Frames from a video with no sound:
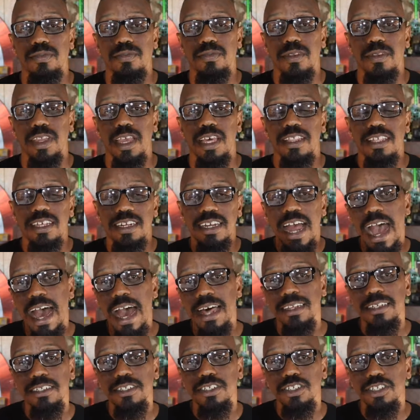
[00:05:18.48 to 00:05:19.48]
the
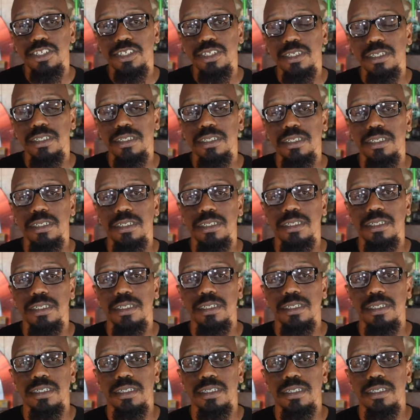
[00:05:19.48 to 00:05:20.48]
knowledge,
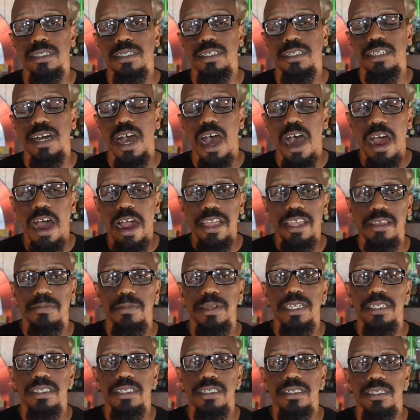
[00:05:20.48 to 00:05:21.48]
the
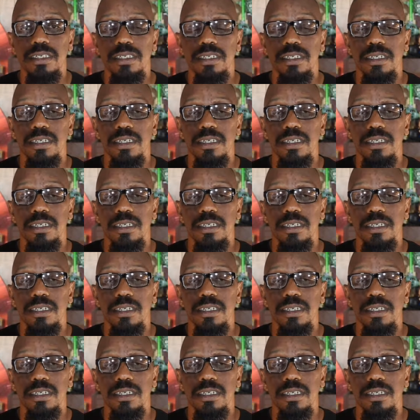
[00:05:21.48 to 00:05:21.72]
arguments,